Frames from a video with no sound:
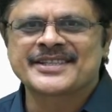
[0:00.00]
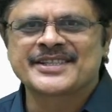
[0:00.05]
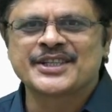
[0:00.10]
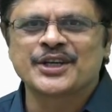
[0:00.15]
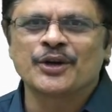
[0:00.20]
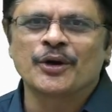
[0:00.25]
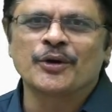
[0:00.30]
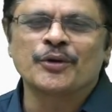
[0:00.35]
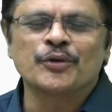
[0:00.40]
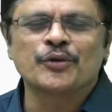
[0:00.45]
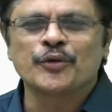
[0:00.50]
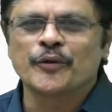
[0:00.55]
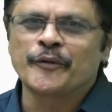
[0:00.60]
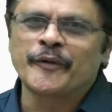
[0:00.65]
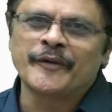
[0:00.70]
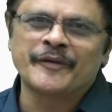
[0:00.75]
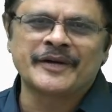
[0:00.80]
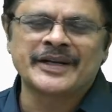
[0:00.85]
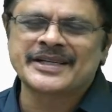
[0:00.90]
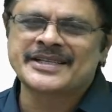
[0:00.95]
0 to
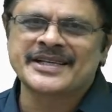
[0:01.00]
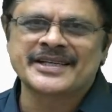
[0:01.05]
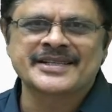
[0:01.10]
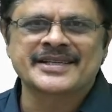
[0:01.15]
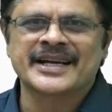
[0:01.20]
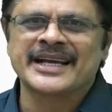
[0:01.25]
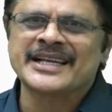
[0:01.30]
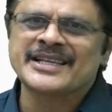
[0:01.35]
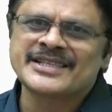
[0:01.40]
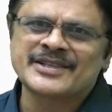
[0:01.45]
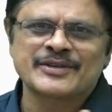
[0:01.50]
256 range